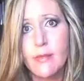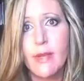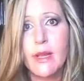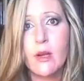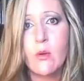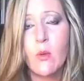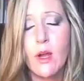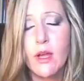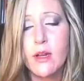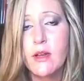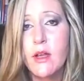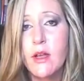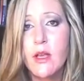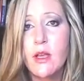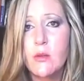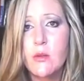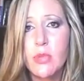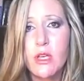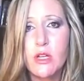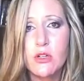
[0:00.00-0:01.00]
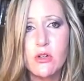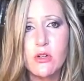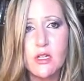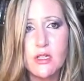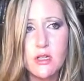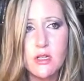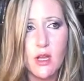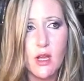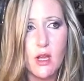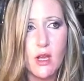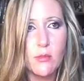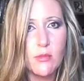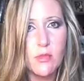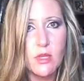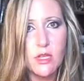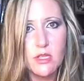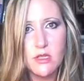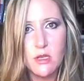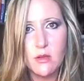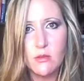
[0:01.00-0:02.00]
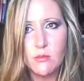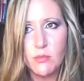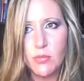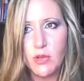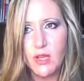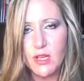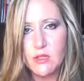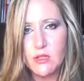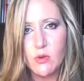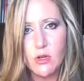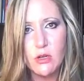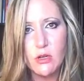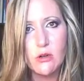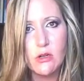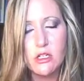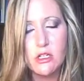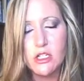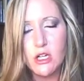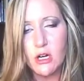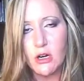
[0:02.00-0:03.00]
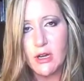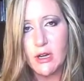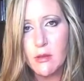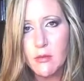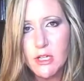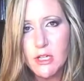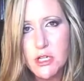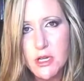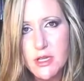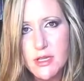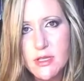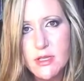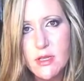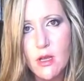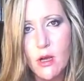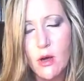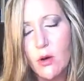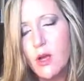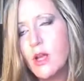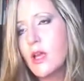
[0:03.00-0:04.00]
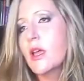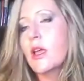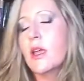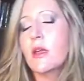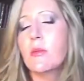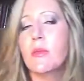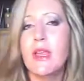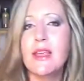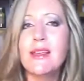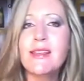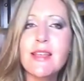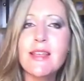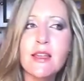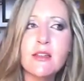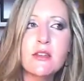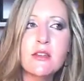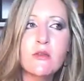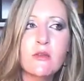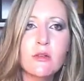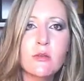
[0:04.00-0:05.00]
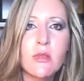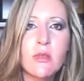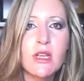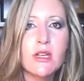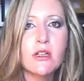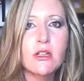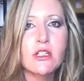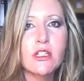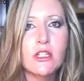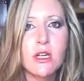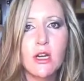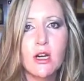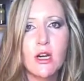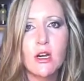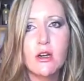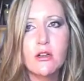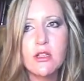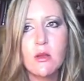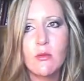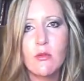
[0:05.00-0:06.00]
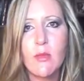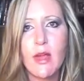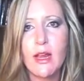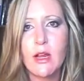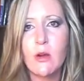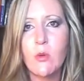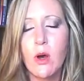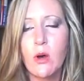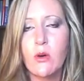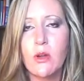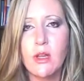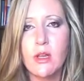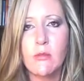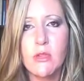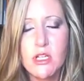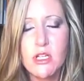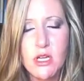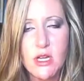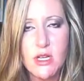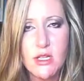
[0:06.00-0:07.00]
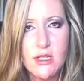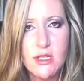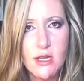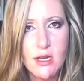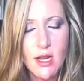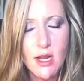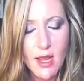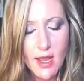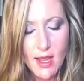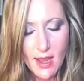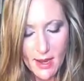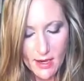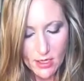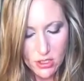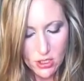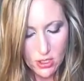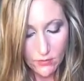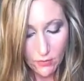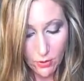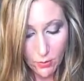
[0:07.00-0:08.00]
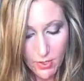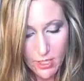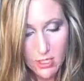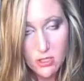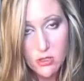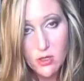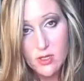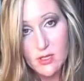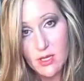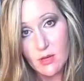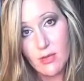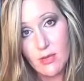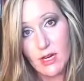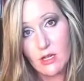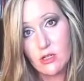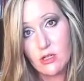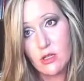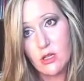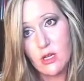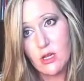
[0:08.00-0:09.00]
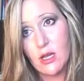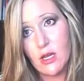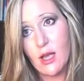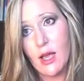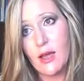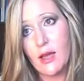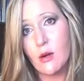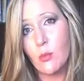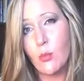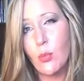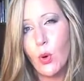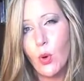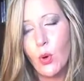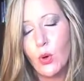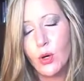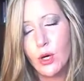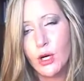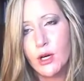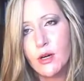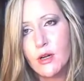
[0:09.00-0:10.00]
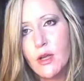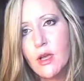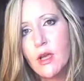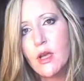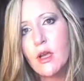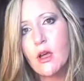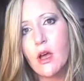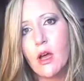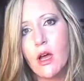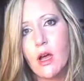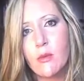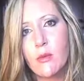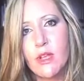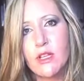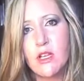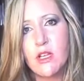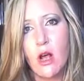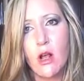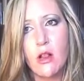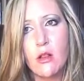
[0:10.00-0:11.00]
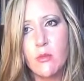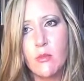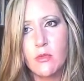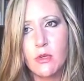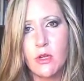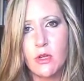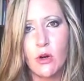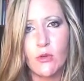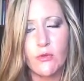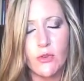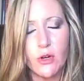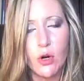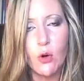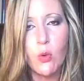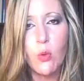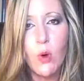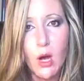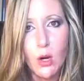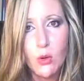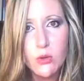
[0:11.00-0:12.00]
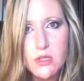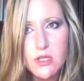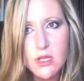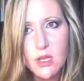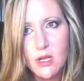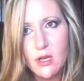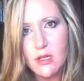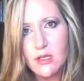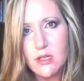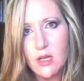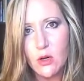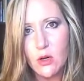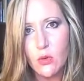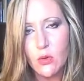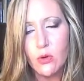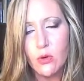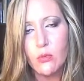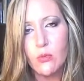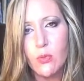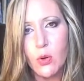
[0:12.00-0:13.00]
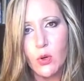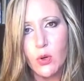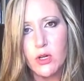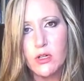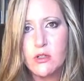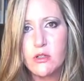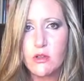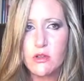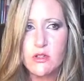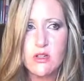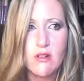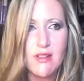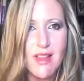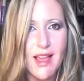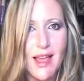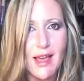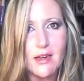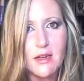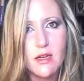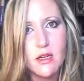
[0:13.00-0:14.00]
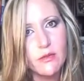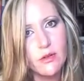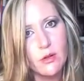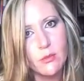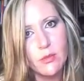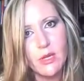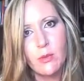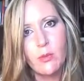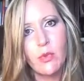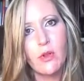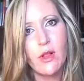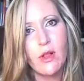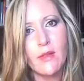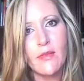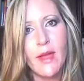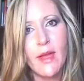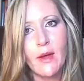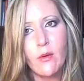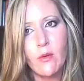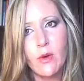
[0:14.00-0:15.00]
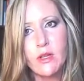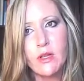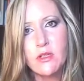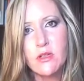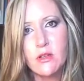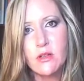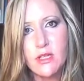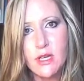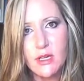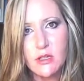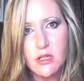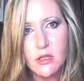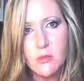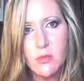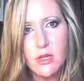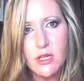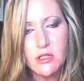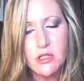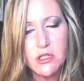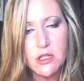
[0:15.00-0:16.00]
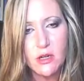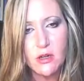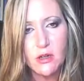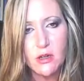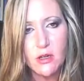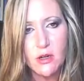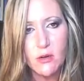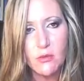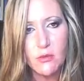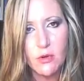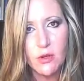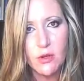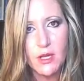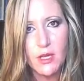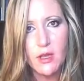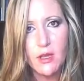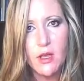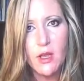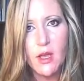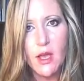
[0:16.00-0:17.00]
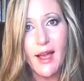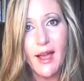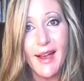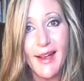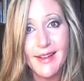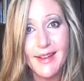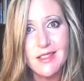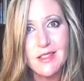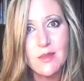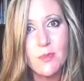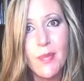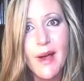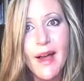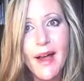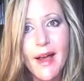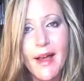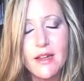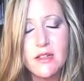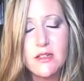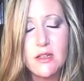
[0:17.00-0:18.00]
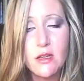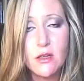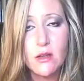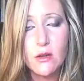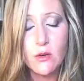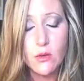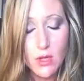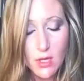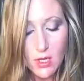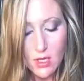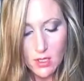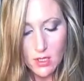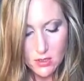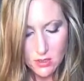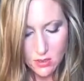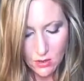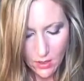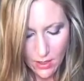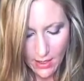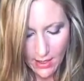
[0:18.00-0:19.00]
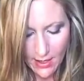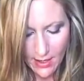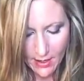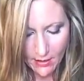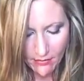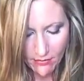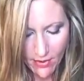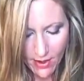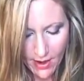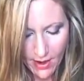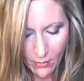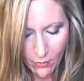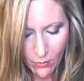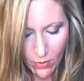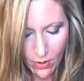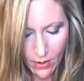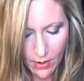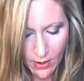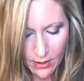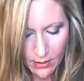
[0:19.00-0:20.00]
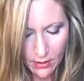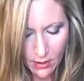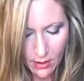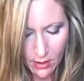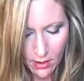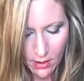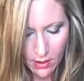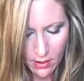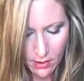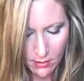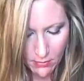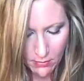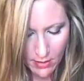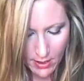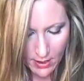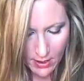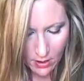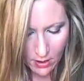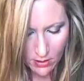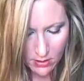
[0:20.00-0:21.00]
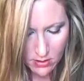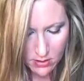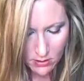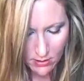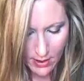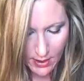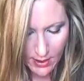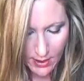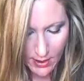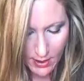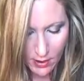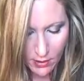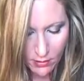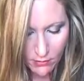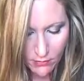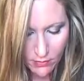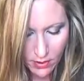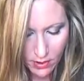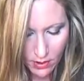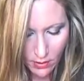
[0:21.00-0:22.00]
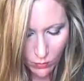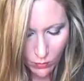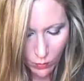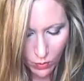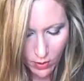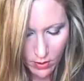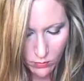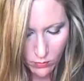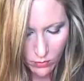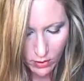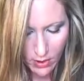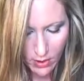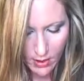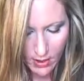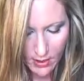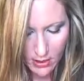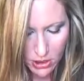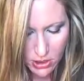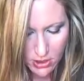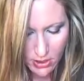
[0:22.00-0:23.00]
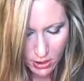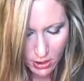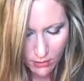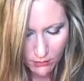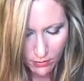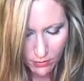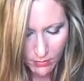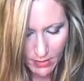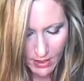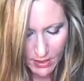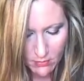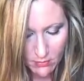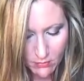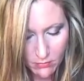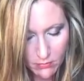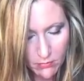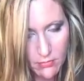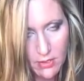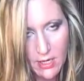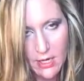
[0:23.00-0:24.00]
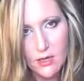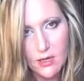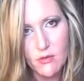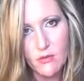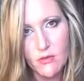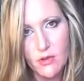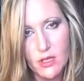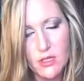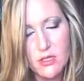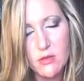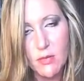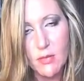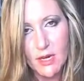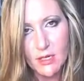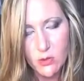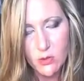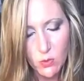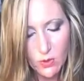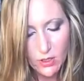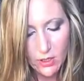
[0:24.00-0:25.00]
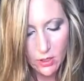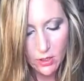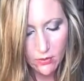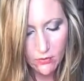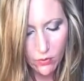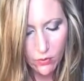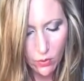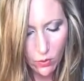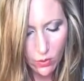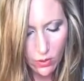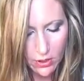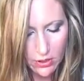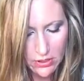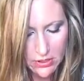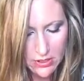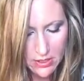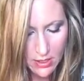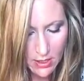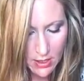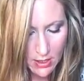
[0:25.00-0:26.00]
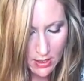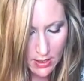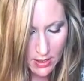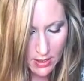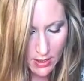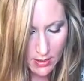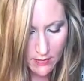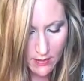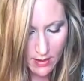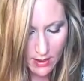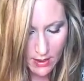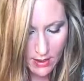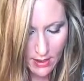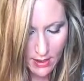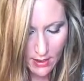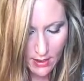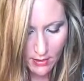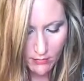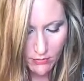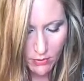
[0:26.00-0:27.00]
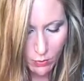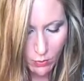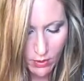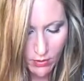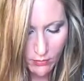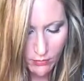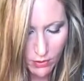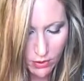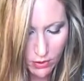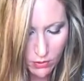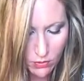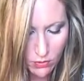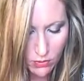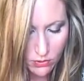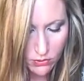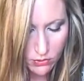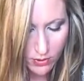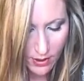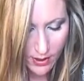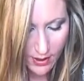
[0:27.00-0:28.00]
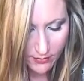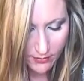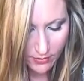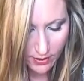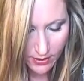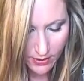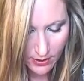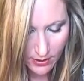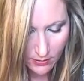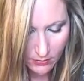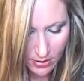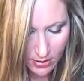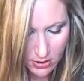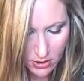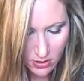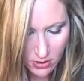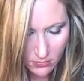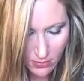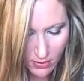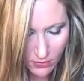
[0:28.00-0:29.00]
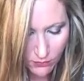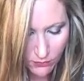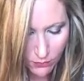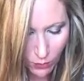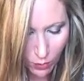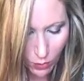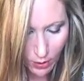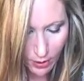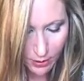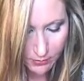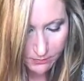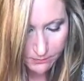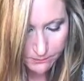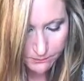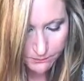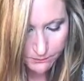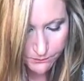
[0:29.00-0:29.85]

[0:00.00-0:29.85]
big one. Pinterest is a place where you can share images. So it makes sense for me to share some of my quote images. And actually for Pinterest, I'm actually on a board that's all, for quotes, and it's a group board. So there's a lot of different people on that one. So it's actually being shared in a really hot spot too. So I have that one. I also have one where I share from my natively to my Twitter, of course. And then I have the one for Google Drive, like I had mentioned before.